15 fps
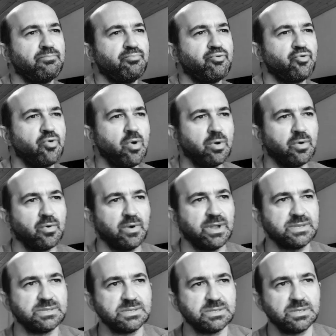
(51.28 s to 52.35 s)

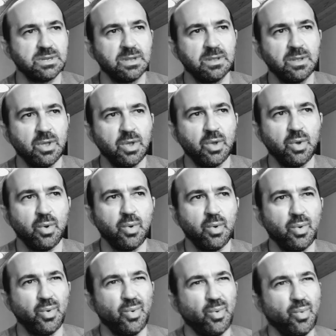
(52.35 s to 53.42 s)
progress
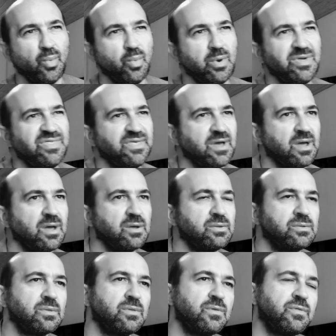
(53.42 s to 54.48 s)

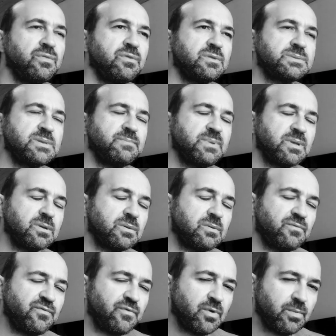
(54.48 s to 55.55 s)
without the
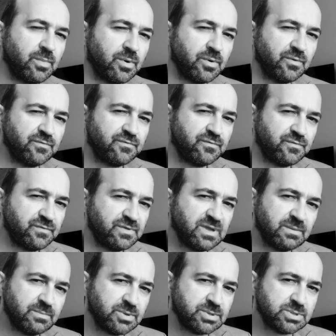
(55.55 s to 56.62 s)
typical form of
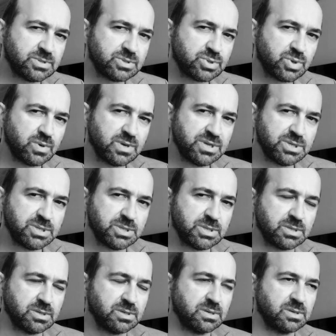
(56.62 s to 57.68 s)

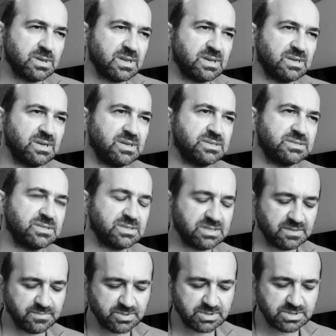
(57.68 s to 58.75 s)
demonstration, analytic
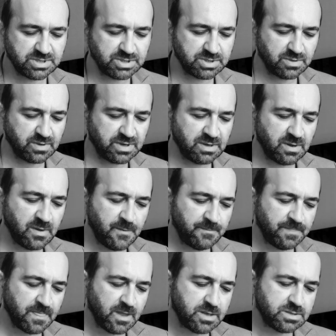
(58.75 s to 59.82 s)
demonstration, right?
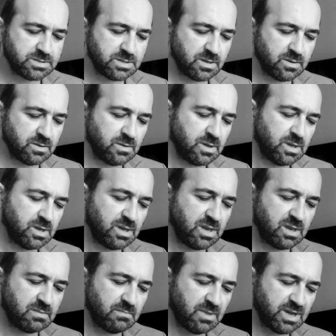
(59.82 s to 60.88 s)
So
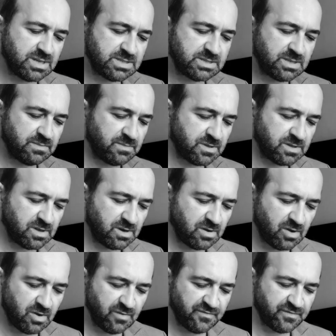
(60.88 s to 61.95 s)
it might seem that they
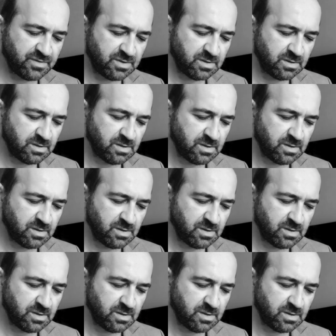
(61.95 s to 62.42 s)
are often